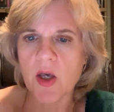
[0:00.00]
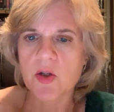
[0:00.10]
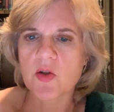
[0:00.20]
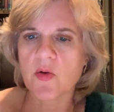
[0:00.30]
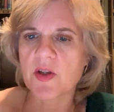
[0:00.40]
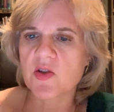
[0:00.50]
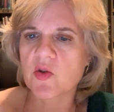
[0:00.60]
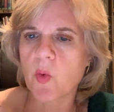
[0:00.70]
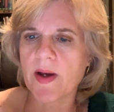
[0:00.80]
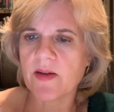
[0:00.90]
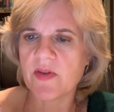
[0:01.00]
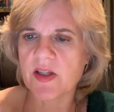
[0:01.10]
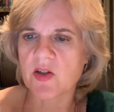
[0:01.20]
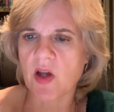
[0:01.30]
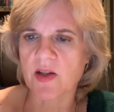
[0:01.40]
So the sweat of
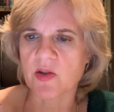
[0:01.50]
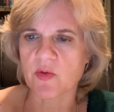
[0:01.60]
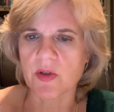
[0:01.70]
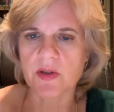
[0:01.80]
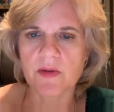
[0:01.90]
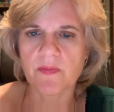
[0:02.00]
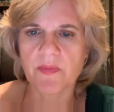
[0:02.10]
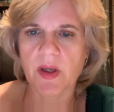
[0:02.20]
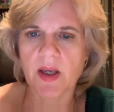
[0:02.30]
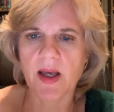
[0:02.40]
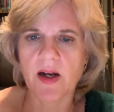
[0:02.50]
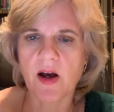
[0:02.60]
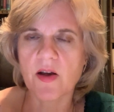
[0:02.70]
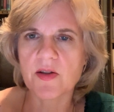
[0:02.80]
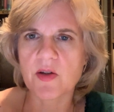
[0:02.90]
his nostrils can
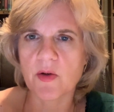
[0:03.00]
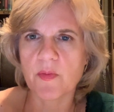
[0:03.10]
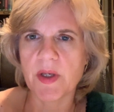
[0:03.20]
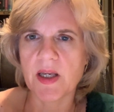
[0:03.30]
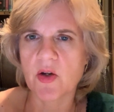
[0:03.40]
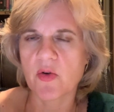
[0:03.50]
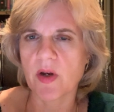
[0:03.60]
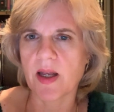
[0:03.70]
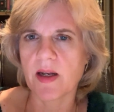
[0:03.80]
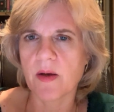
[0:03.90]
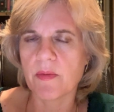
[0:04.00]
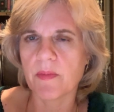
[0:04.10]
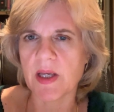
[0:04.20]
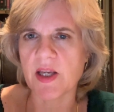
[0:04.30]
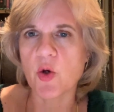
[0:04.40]
also be
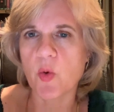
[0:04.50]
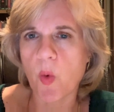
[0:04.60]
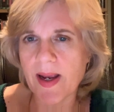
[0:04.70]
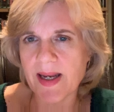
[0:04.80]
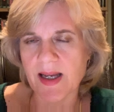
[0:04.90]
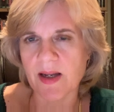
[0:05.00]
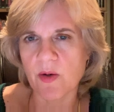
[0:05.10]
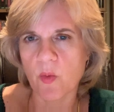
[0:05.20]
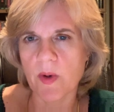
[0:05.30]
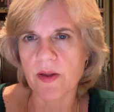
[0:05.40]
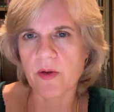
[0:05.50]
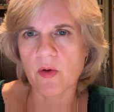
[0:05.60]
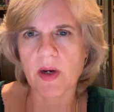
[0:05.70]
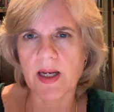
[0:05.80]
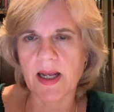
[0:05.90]
equated with
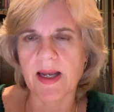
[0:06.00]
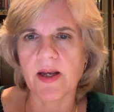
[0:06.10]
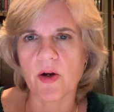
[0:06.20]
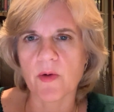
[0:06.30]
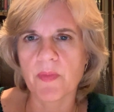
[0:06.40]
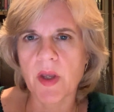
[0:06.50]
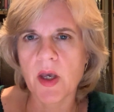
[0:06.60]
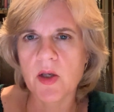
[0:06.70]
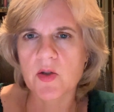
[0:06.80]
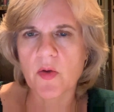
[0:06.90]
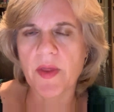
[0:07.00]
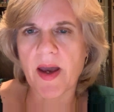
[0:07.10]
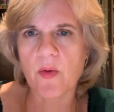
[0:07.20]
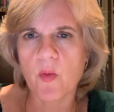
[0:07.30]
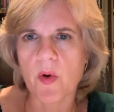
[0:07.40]
great anger. So
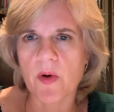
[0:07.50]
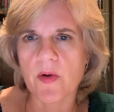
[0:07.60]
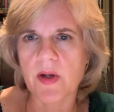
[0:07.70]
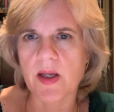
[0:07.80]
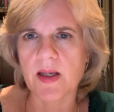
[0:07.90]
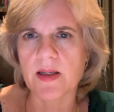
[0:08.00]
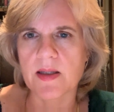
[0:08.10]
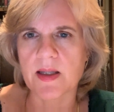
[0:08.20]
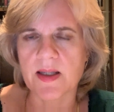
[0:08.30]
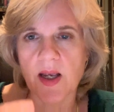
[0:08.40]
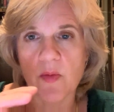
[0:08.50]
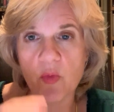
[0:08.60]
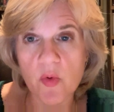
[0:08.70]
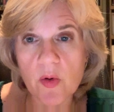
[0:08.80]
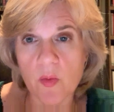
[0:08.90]
that word is the same
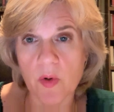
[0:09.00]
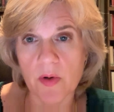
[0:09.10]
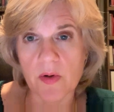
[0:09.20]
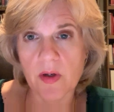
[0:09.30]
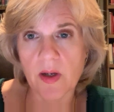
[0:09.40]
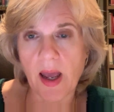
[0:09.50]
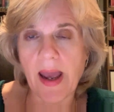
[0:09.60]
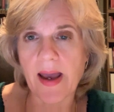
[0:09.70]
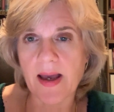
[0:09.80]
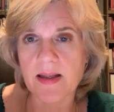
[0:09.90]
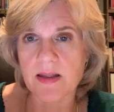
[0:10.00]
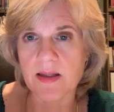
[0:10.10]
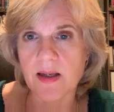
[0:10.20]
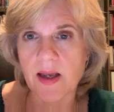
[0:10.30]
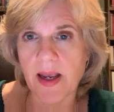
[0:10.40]
root word
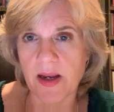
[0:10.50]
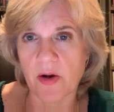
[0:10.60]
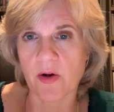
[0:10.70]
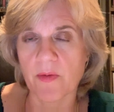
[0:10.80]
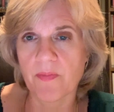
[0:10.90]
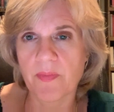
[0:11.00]
as anger.